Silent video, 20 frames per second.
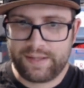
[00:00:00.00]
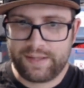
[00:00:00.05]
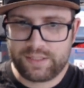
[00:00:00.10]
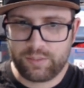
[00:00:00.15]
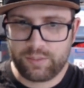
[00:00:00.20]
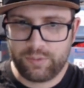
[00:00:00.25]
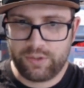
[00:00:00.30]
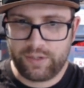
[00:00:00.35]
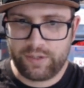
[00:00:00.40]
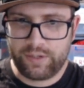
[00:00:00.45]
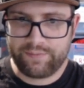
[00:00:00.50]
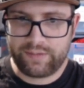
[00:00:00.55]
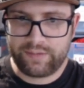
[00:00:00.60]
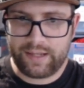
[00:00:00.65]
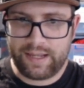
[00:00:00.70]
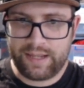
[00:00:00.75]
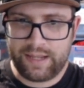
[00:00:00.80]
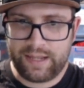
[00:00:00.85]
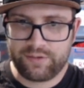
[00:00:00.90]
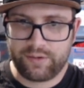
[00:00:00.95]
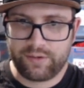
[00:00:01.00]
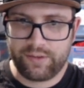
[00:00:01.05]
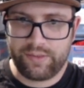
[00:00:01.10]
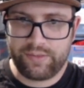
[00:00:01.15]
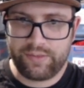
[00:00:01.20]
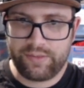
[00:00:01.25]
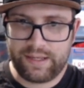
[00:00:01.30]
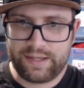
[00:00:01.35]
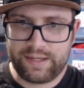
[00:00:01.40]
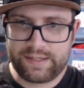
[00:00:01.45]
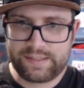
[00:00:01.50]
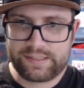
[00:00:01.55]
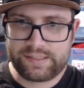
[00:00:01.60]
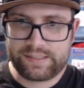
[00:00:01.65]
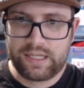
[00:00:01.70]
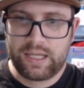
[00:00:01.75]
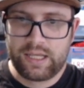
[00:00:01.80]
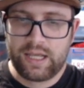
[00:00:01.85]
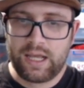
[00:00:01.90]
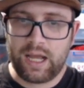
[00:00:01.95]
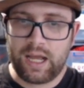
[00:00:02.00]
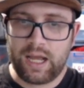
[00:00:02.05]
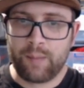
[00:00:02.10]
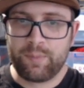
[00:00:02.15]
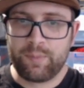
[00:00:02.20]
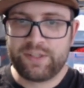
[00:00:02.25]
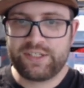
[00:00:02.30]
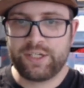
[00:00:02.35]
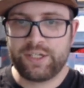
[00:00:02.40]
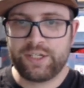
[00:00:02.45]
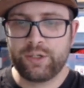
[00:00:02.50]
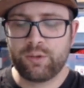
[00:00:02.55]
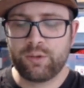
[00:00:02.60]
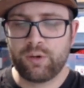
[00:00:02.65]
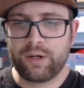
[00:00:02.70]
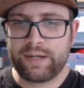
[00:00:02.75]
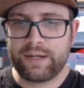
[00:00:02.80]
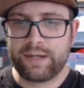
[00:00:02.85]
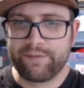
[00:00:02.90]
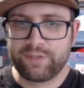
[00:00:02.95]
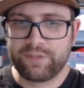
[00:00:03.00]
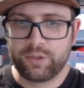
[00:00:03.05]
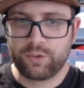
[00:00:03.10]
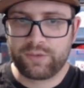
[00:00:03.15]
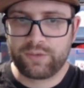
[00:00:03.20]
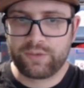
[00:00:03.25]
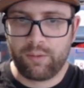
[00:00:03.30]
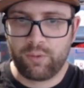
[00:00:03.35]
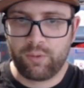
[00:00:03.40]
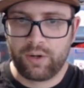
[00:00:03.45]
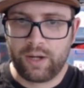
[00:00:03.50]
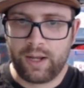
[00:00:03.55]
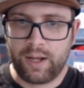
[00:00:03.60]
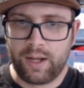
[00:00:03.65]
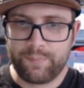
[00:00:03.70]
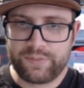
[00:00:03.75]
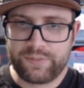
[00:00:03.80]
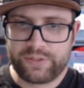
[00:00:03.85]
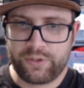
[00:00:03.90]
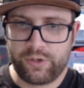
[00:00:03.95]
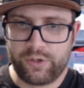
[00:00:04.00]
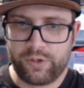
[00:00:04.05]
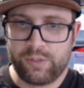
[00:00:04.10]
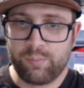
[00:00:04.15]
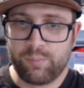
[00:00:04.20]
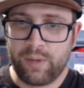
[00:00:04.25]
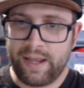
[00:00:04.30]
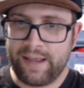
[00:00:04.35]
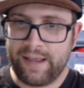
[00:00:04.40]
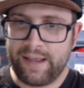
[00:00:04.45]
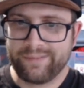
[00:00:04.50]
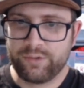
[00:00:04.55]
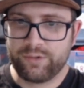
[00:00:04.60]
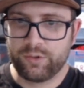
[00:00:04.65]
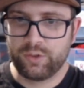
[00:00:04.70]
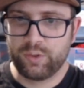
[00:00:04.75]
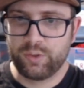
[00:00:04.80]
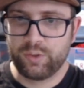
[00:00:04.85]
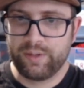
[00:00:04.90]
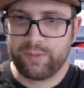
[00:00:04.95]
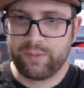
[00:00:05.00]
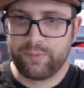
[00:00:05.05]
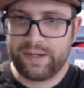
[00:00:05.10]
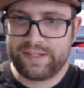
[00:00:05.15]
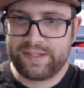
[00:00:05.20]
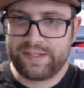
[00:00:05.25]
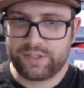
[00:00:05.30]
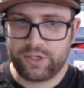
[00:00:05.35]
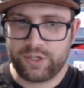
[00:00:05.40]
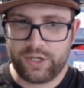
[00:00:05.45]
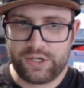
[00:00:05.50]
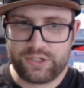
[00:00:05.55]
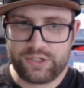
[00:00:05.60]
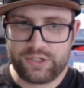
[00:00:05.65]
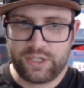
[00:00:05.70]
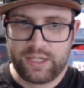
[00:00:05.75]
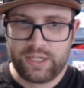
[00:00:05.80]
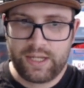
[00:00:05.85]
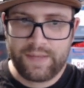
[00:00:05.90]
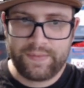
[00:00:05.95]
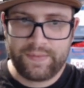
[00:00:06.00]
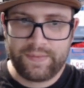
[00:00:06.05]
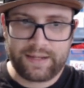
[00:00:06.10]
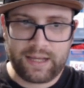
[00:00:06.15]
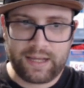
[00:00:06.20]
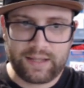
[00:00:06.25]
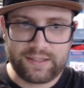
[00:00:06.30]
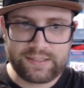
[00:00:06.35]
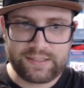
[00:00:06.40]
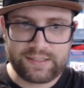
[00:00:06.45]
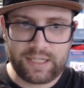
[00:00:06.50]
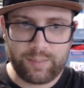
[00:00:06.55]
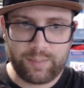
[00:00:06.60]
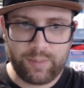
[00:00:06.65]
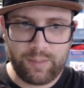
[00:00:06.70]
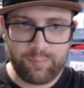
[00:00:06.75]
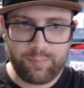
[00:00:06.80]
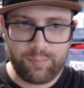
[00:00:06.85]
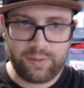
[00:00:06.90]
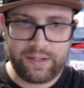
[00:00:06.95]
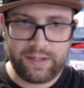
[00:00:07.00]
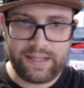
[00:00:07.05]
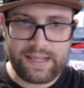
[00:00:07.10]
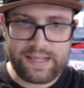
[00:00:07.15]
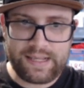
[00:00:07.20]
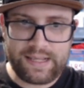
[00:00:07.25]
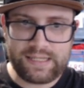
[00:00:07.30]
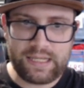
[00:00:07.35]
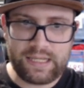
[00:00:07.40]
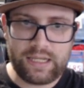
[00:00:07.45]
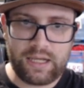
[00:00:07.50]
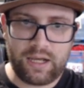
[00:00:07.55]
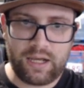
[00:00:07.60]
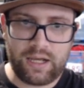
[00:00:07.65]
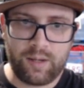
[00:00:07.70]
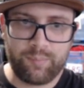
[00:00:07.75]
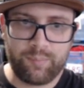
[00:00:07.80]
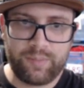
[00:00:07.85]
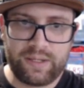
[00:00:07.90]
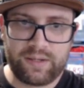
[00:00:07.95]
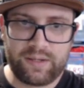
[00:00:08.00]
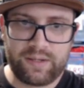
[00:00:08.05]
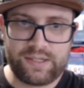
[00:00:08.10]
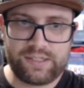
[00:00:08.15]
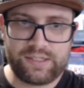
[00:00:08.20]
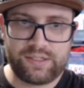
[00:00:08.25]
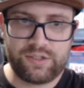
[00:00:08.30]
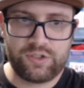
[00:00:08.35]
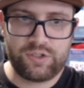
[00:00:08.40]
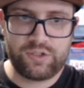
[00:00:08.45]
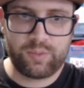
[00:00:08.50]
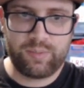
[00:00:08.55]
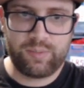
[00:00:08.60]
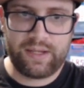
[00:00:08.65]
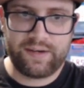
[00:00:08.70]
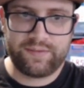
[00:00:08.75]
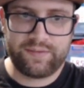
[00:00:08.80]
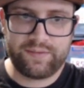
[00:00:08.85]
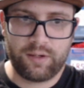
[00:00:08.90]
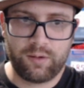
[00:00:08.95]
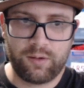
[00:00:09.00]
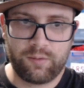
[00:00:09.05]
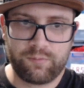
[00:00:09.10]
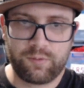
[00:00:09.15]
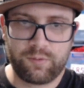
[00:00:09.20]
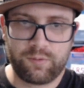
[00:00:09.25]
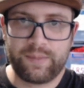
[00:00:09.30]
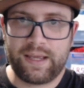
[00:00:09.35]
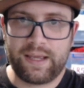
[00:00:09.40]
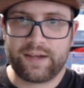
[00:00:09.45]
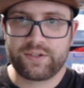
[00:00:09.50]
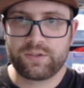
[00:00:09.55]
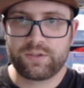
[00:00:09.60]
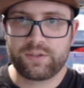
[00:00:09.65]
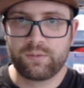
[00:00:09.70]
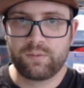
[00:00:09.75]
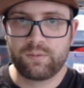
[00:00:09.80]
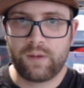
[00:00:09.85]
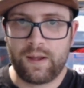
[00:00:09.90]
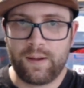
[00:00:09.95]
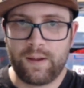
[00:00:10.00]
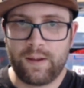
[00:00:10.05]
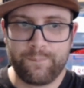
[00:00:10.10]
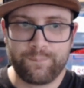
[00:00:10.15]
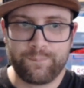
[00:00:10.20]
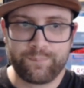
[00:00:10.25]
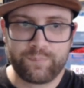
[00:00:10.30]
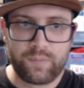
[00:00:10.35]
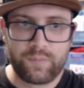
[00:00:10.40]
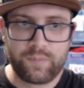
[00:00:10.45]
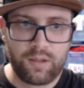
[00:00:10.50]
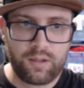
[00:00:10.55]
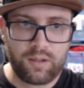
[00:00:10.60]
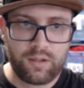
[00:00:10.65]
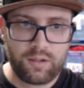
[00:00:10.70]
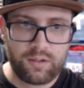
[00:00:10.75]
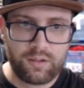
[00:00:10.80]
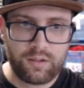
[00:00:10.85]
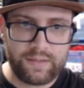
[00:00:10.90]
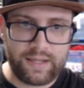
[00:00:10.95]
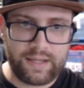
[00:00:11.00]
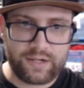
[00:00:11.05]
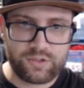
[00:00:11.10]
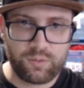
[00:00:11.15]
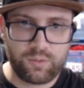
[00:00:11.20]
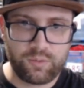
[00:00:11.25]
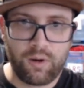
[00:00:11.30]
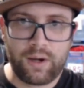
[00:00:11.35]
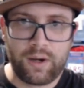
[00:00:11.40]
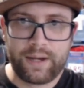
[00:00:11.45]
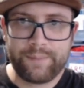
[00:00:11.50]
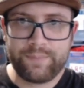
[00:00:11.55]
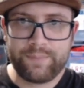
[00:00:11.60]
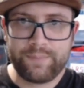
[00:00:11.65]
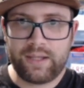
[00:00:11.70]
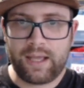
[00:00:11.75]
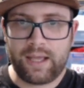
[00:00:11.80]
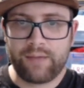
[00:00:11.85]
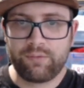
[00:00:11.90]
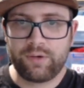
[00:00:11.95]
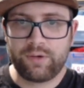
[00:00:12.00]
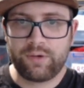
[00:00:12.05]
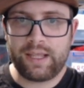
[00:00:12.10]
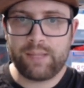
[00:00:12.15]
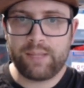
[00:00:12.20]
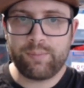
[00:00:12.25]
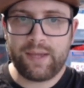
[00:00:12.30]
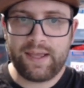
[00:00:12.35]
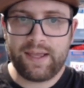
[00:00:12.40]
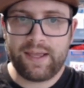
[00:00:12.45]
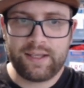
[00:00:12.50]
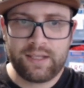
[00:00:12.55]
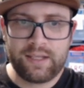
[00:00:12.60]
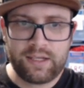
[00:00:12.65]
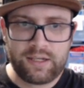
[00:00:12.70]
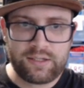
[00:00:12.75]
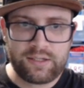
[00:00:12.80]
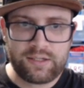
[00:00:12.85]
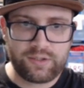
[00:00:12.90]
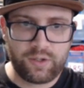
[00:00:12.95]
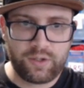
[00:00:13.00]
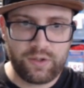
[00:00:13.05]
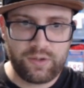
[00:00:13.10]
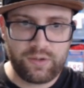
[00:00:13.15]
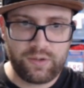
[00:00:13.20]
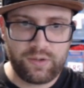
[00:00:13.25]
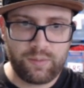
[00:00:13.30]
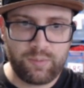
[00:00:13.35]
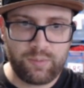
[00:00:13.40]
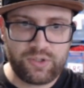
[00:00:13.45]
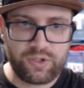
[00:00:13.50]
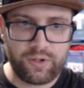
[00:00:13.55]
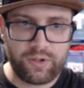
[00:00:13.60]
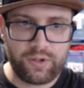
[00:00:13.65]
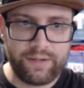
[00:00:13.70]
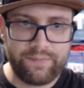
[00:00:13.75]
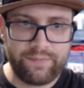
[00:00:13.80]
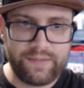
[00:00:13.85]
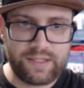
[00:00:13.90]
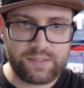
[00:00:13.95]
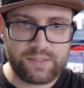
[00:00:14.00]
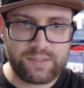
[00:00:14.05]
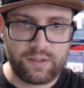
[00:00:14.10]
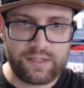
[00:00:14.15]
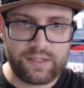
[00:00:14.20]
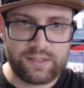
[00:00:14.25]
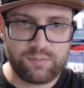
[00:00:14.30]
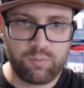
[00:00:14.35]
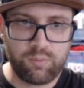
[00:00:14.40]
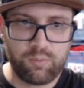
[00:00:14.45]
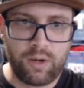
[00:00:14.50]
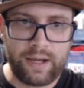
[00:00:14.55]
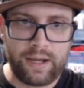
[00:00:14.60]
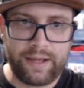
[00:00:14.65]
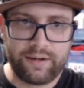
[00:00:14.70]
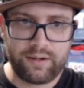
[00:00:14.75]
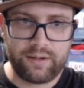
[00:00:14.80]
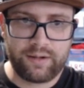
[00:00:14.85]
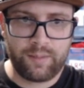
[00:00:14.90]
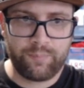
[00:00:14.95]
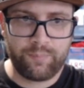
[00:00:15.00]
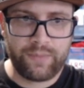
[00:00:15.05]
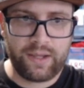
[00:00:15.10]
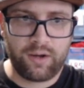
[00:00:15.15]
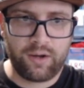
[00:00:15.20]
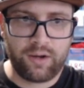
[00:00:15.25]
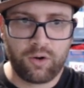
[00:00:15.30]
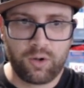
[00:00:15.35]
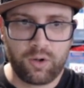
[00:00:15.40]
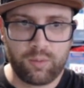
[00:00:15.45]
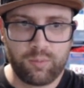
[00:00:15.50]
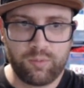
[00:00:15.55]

so we don't have to enter other things. Material, I'd have to look that one up, so you might have to do a little bit of research. The color is going to be pretty easy because you should be able to tell from the actual item that you have on eBay. So the majority of this one is white. They are horrible